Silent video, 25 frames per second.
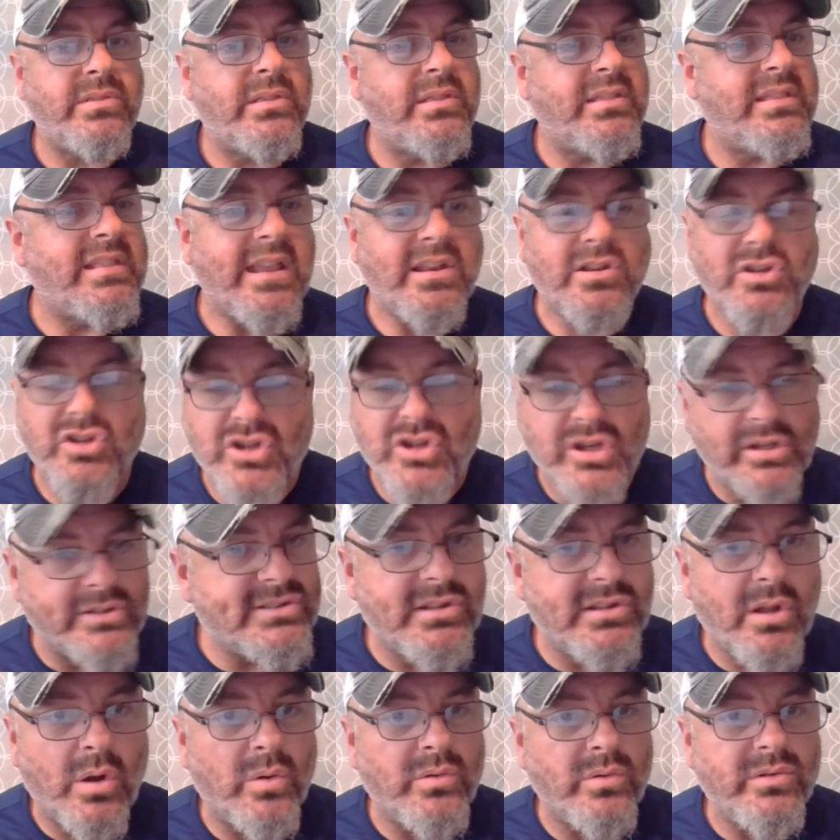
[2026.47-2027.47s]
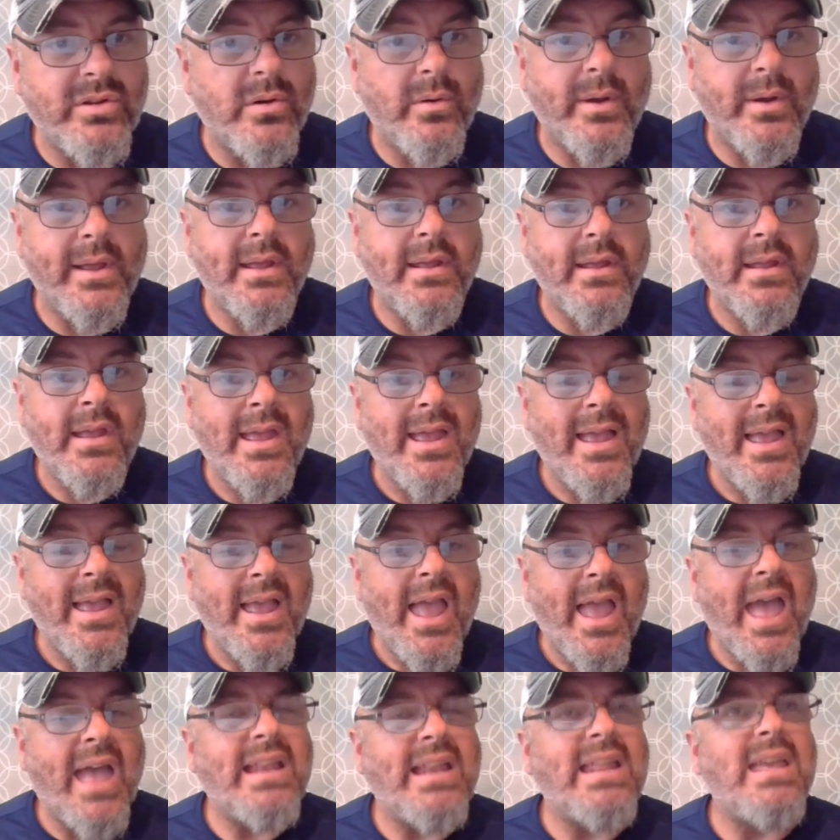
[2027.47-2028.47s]
They just don't do it.
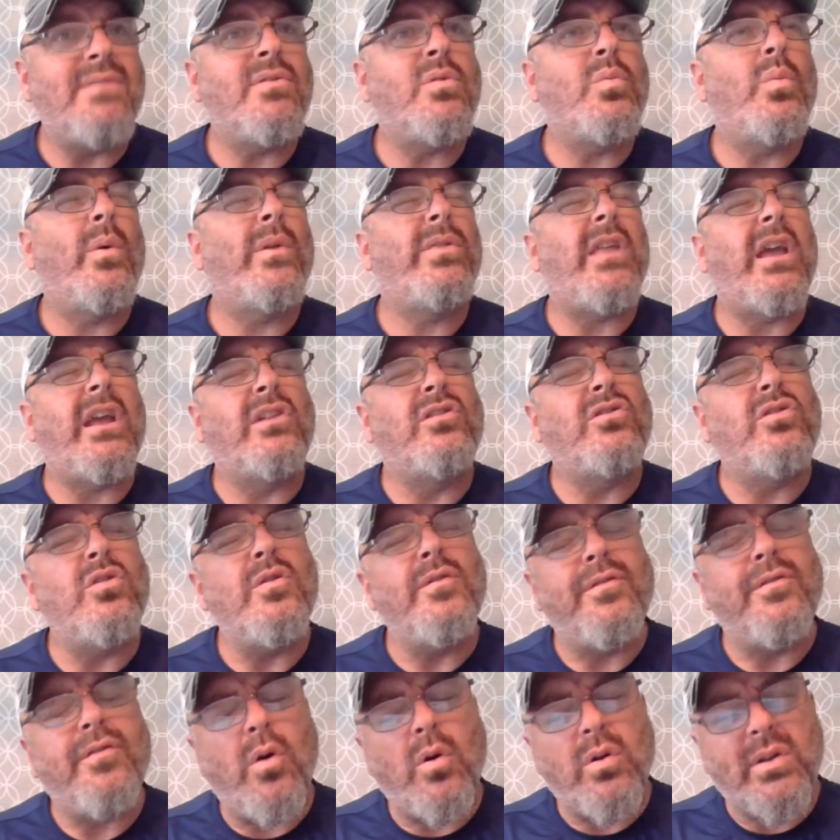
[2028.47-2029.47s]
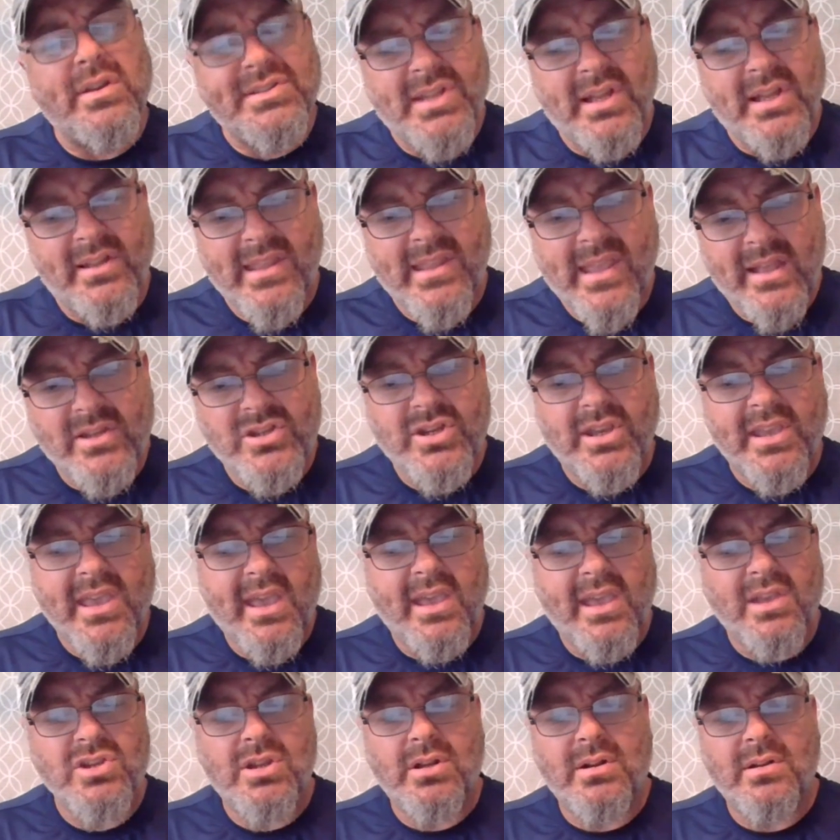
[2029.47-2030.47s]
And even when they do focus on the
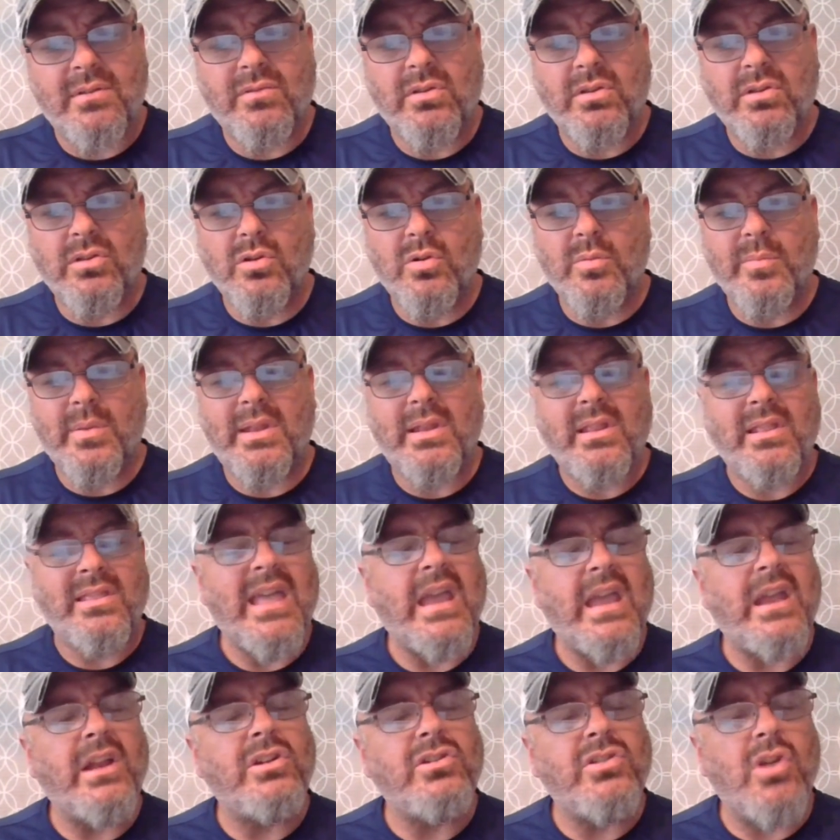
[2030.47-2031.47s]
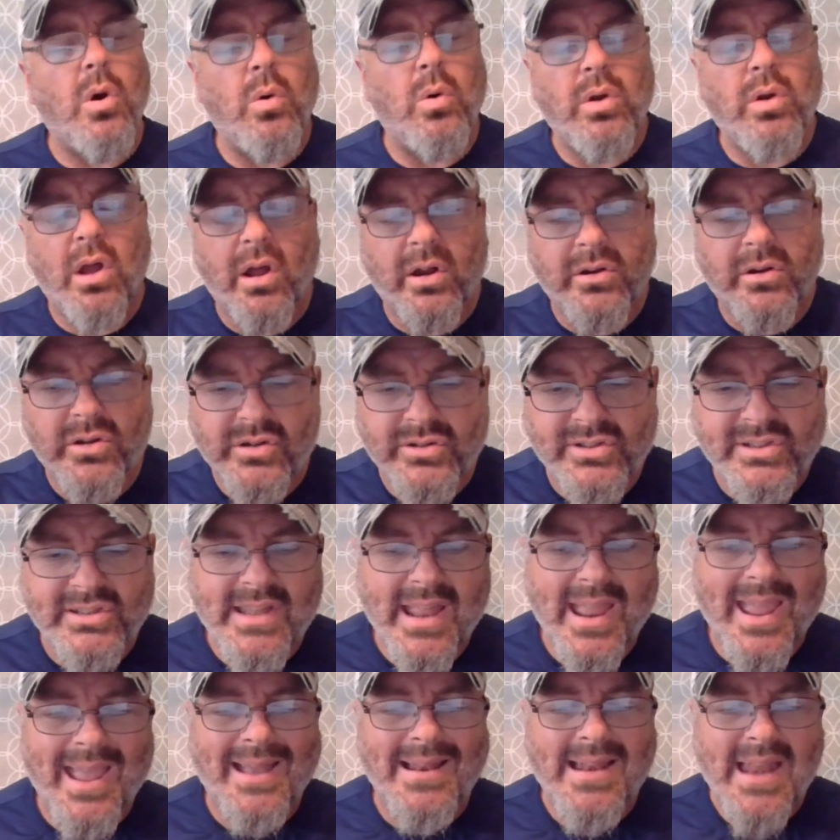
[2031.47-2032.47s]
education of the human, they don't
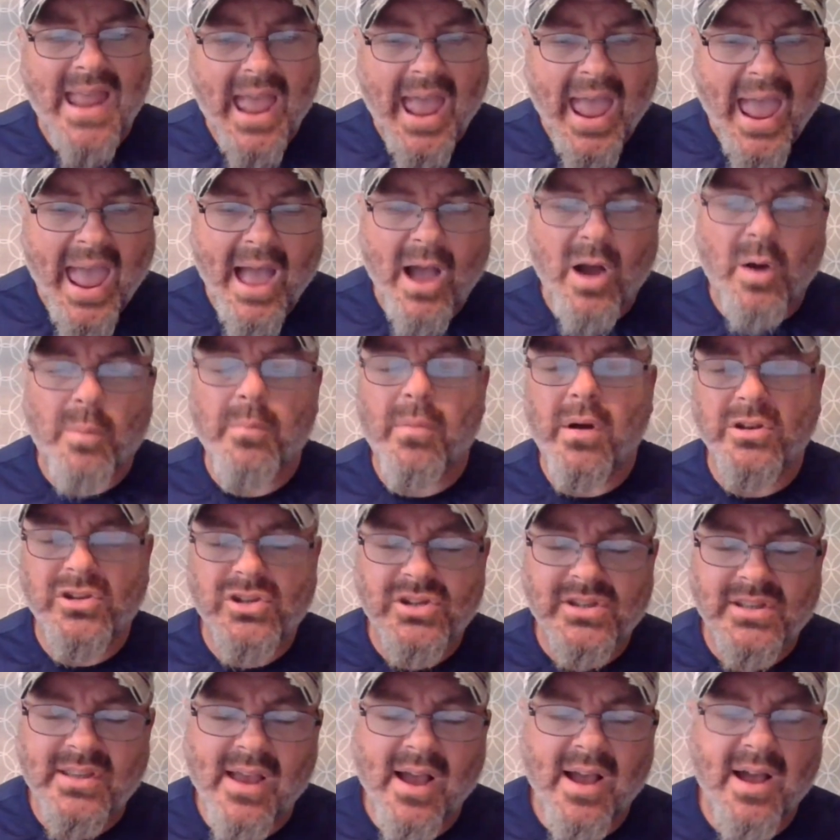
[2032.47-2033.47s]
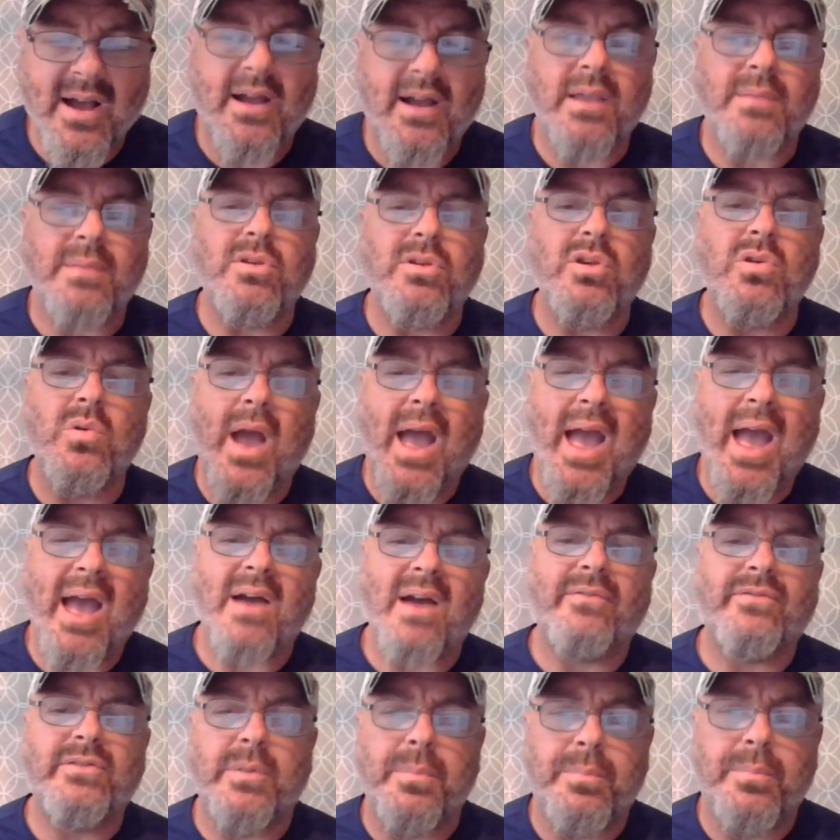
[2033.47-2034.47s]
understand how much time you
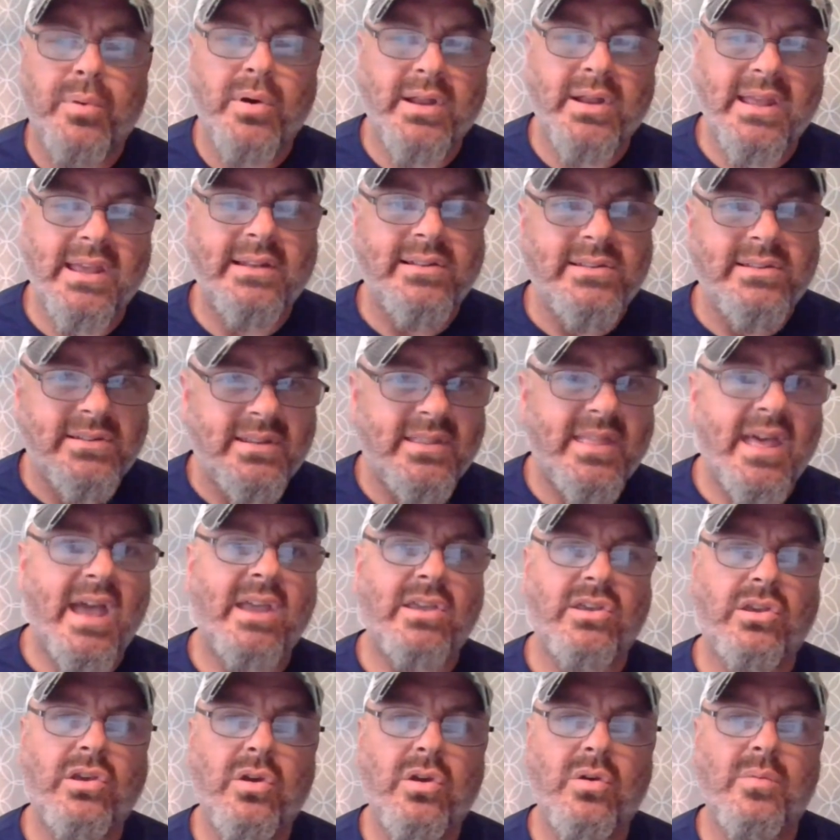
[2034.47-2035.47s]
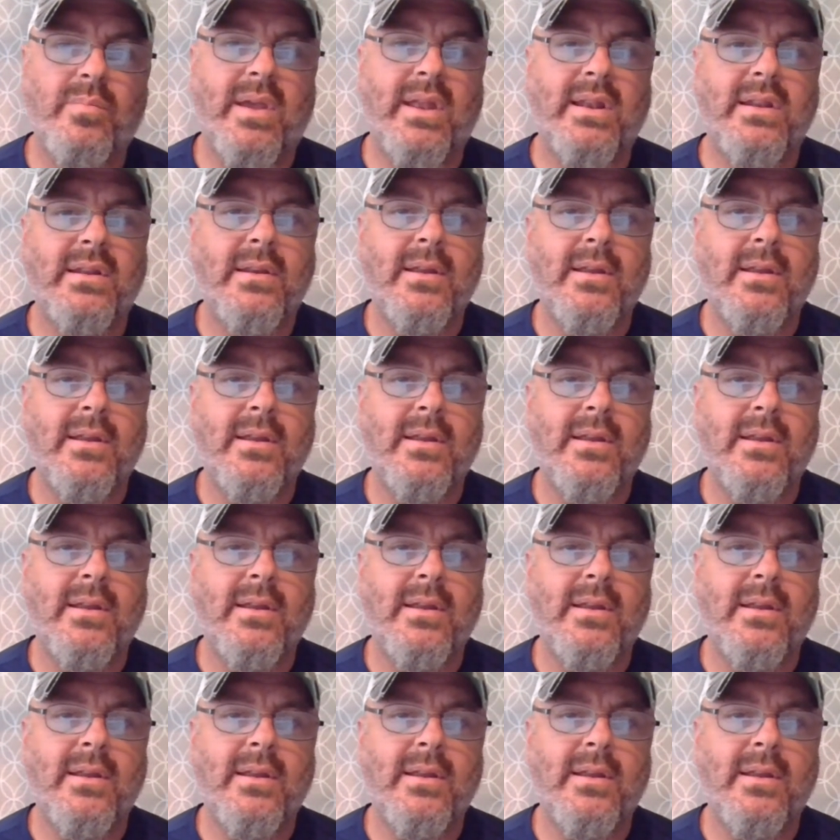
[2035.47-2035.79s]
have to put into that human.